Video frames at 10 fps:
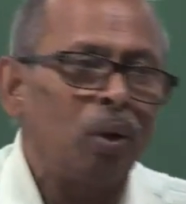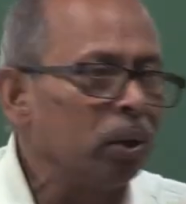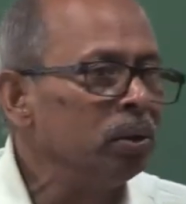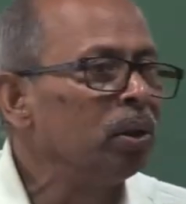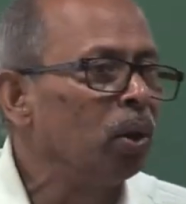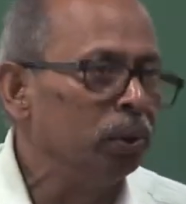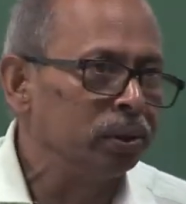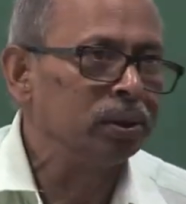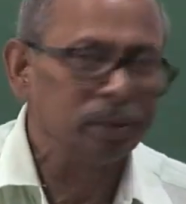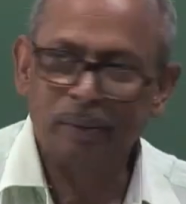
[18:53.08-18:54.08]
cotton
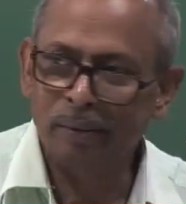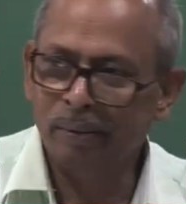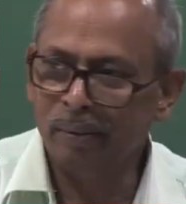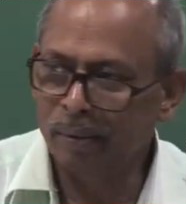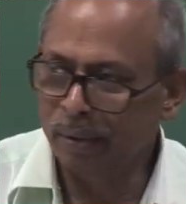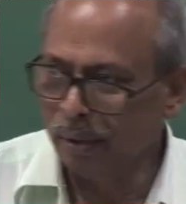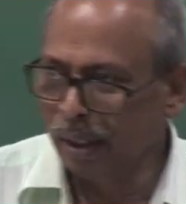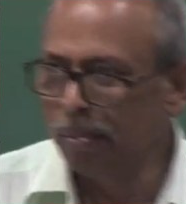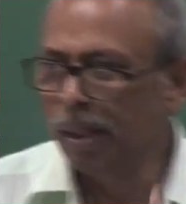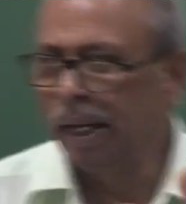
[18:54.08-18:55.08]
clothes, a
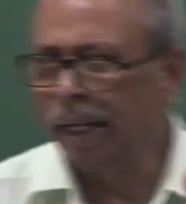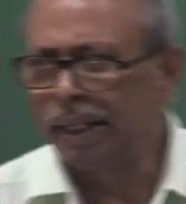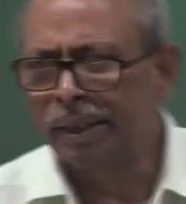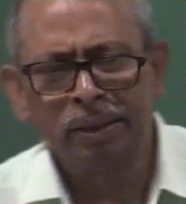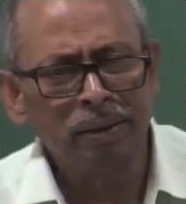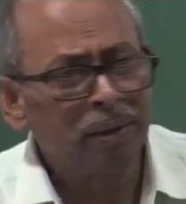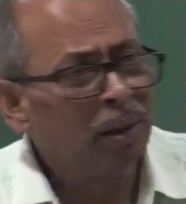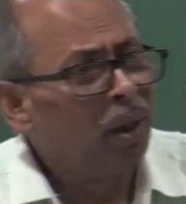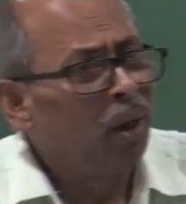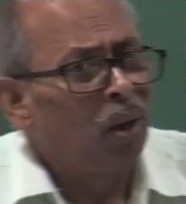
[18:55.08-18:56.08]
little bit digression.
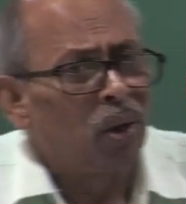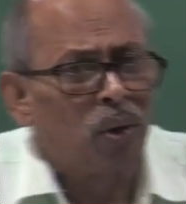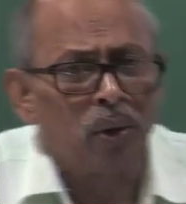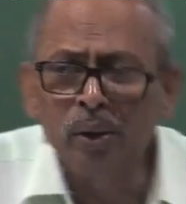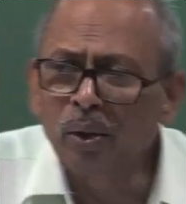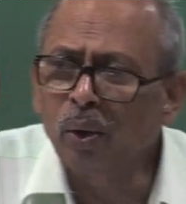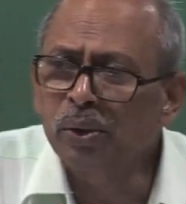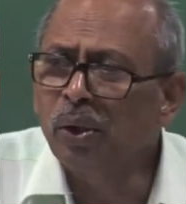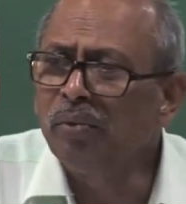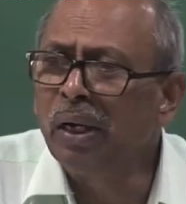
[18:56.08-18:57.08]
Cotton
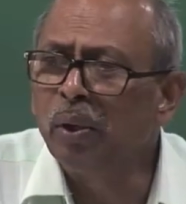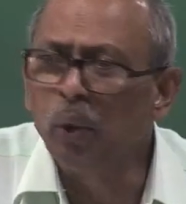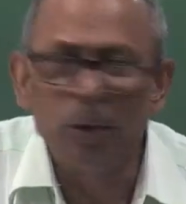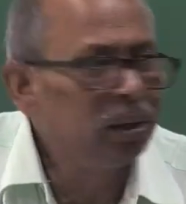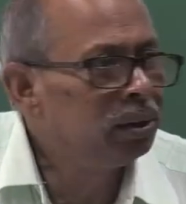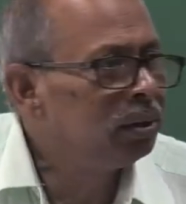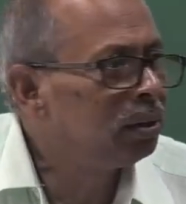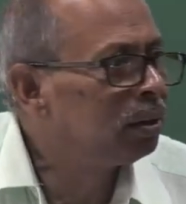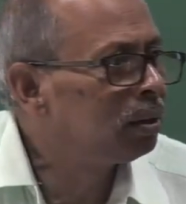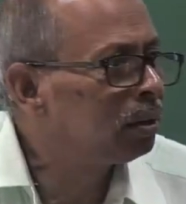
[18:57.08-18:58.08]
clothes are very good
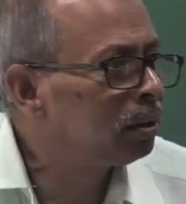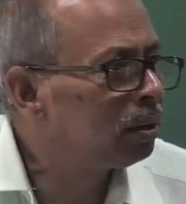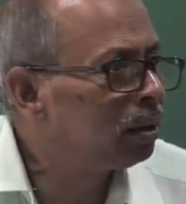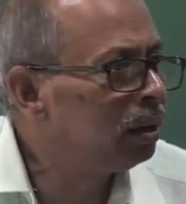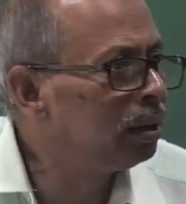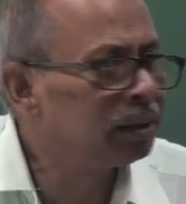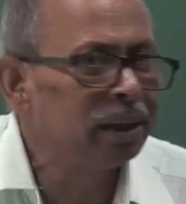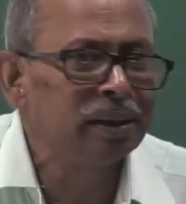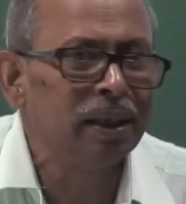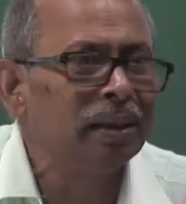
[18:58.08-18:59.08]
in the
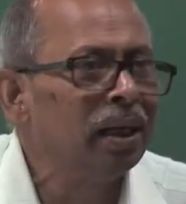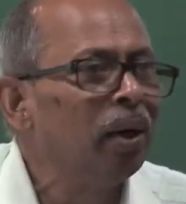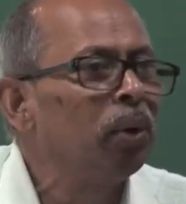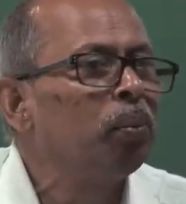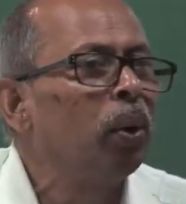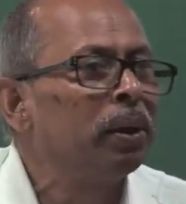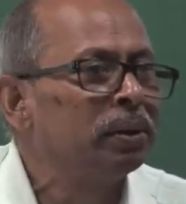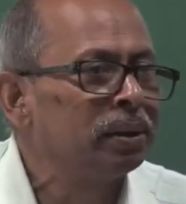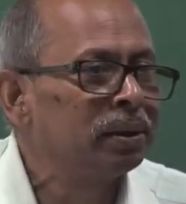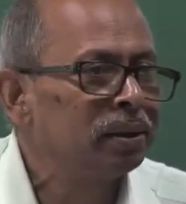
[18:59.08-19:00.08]
sense that they allow
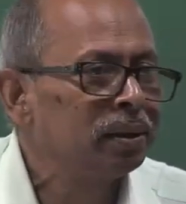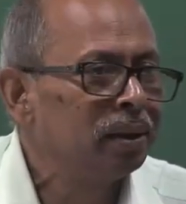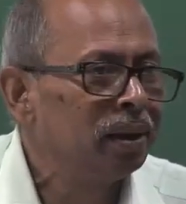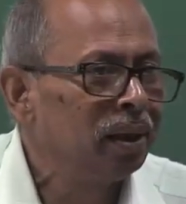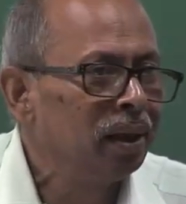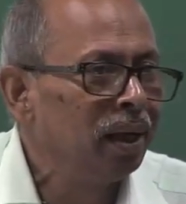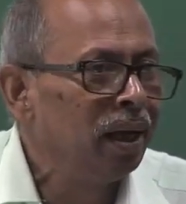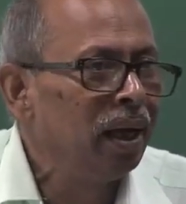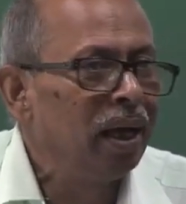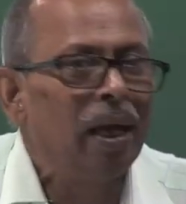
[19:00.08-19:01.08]
porous,
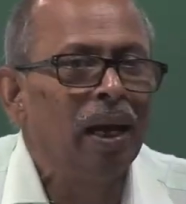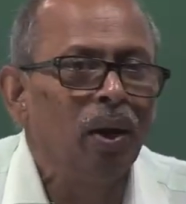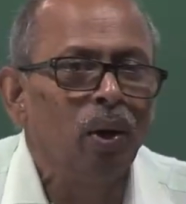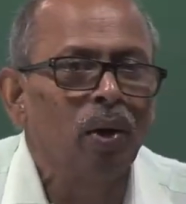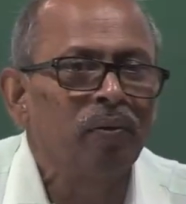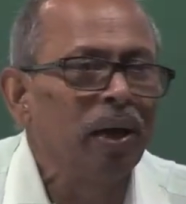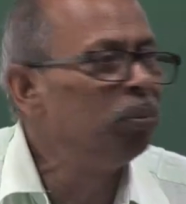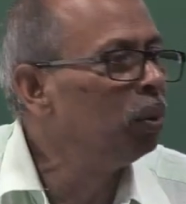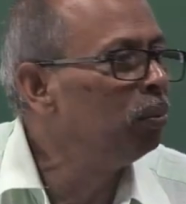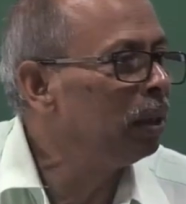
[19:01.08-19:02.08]
allow a lot of
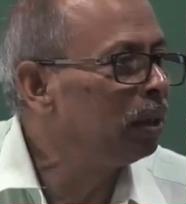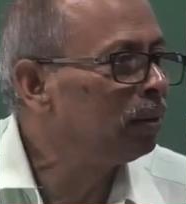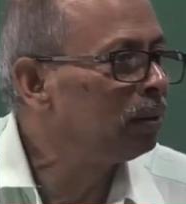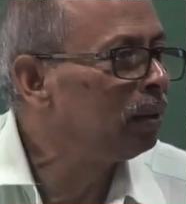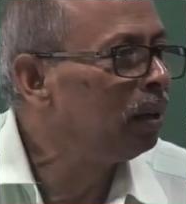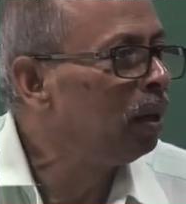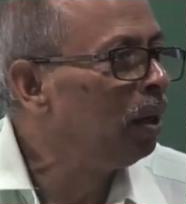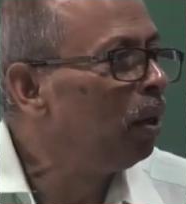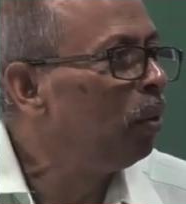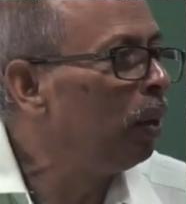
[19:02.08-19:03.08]
movement.
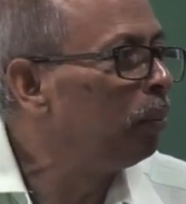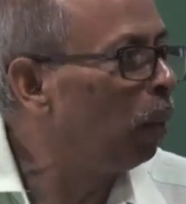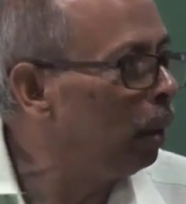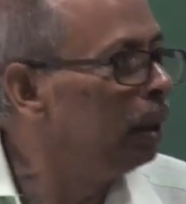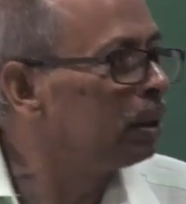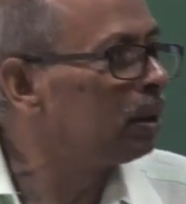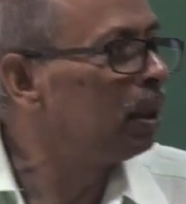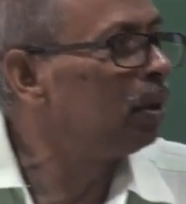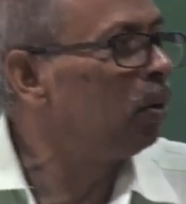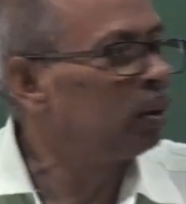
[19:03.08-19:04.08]
When
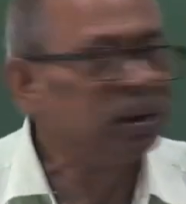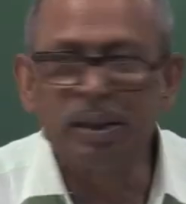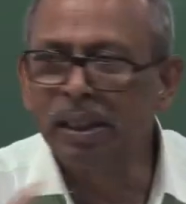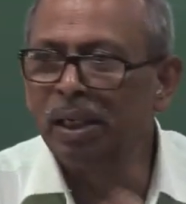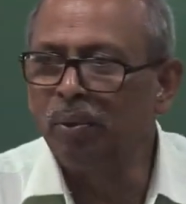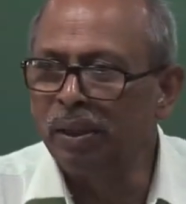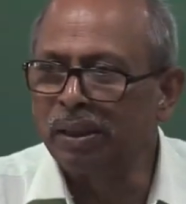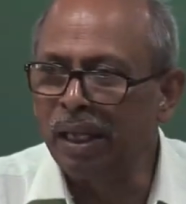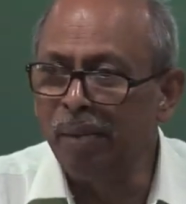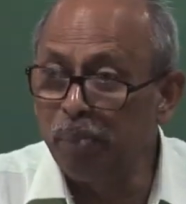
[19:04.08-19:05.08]
polyester or synthetic
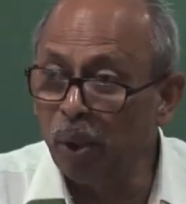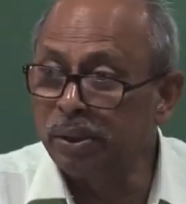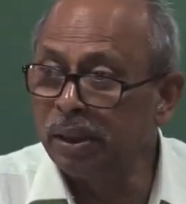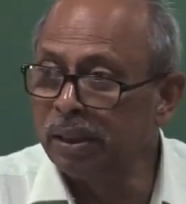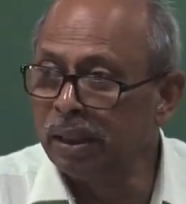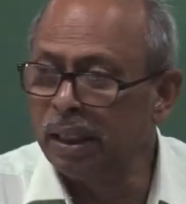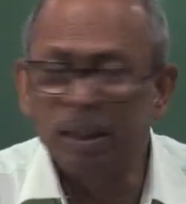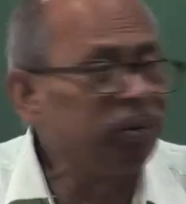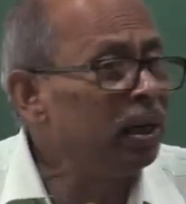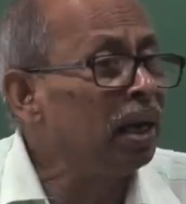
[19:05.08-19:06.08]
ones came, pure synthetic
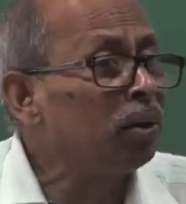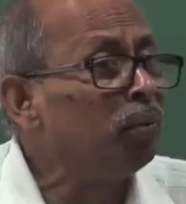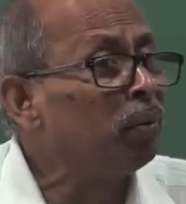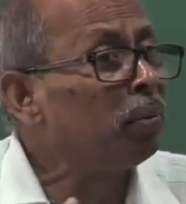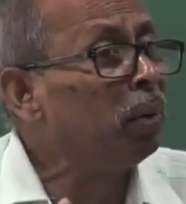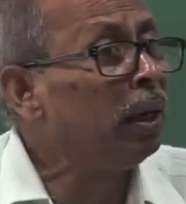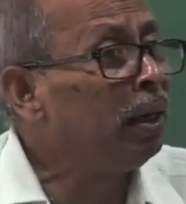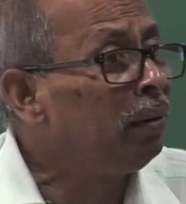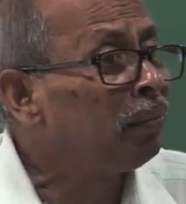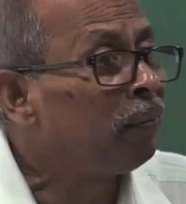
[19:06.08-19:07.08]
is very uncomfortable
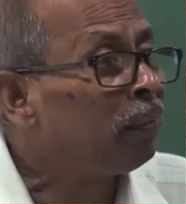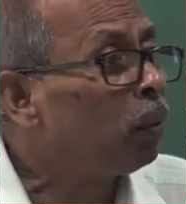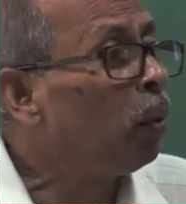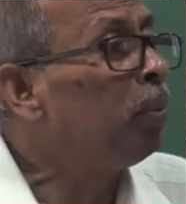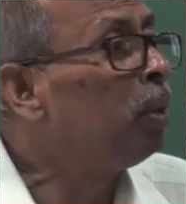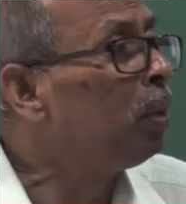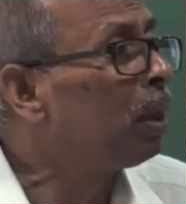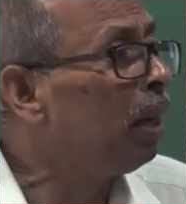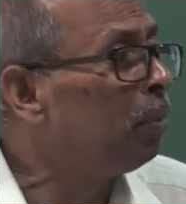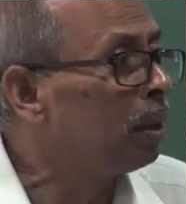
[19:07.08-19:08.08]
in warm
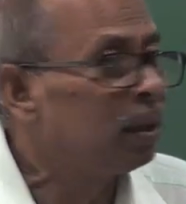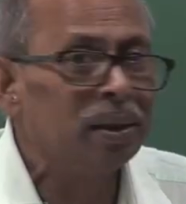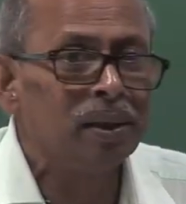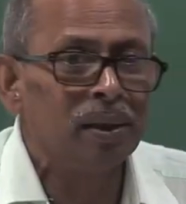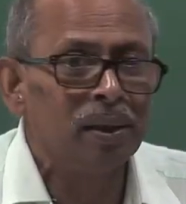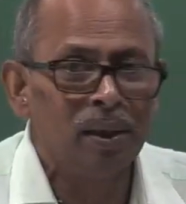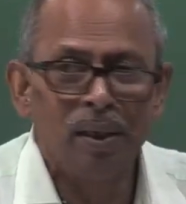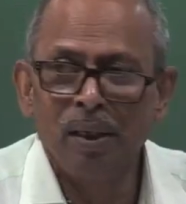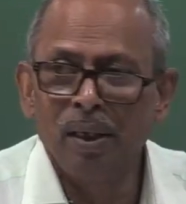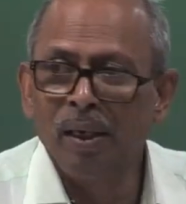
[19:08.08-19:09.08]
humid climate,
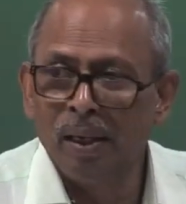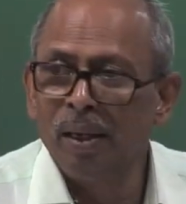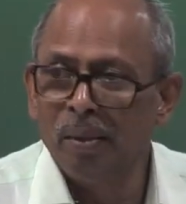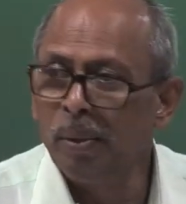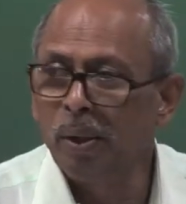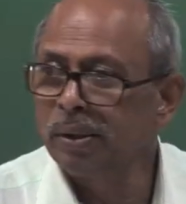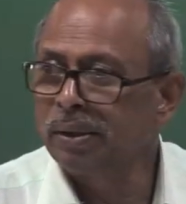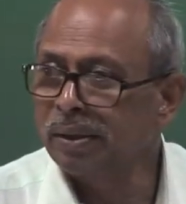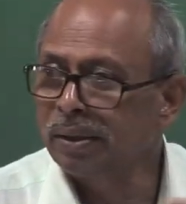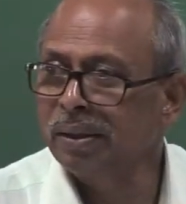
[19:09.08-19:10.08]

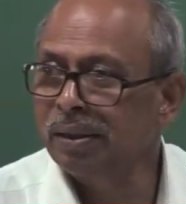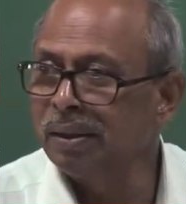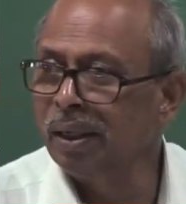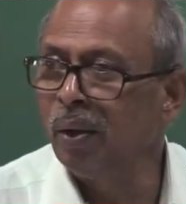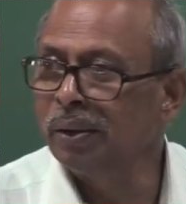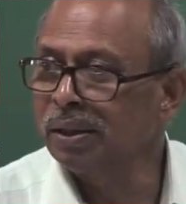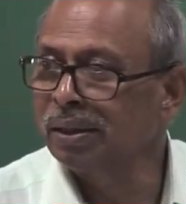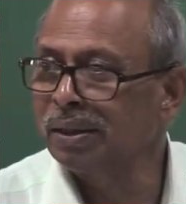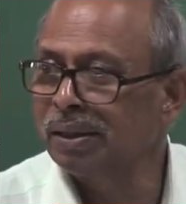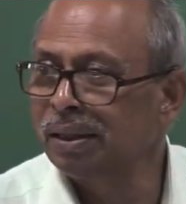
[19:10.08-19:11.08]
because the
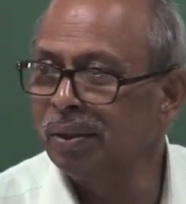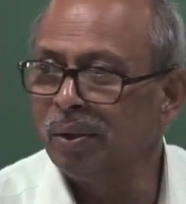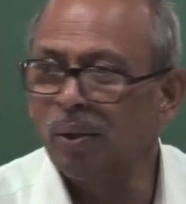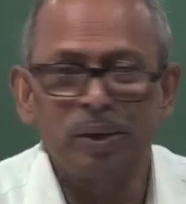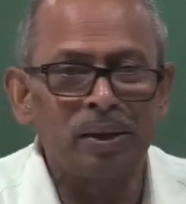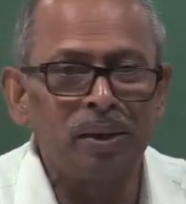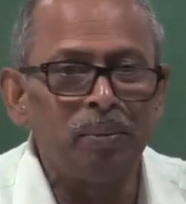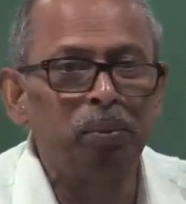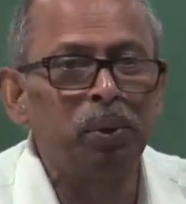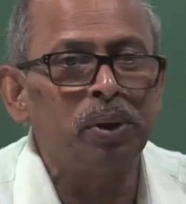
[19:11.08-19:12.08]
losses,
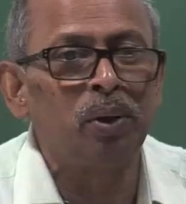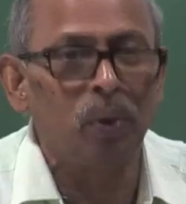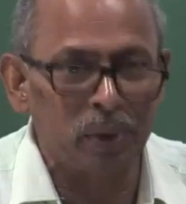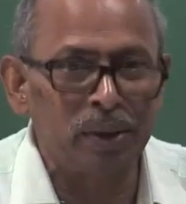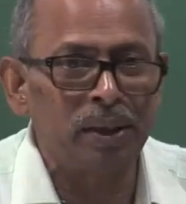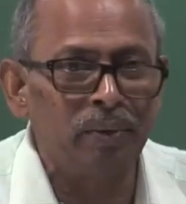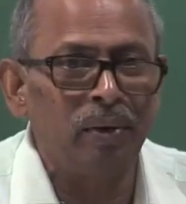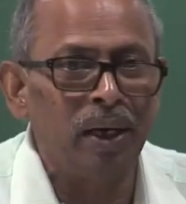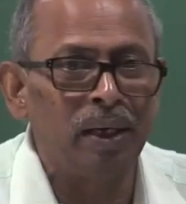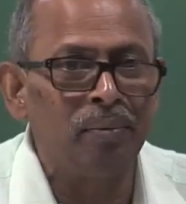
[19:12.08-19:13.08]
evaporation losses are
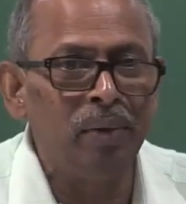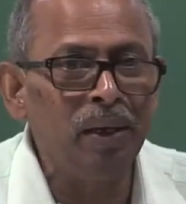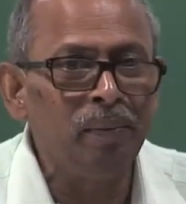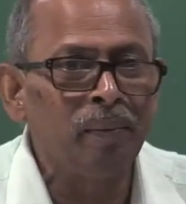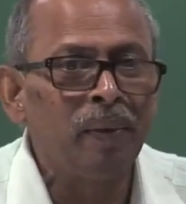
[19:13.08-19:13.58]
relatively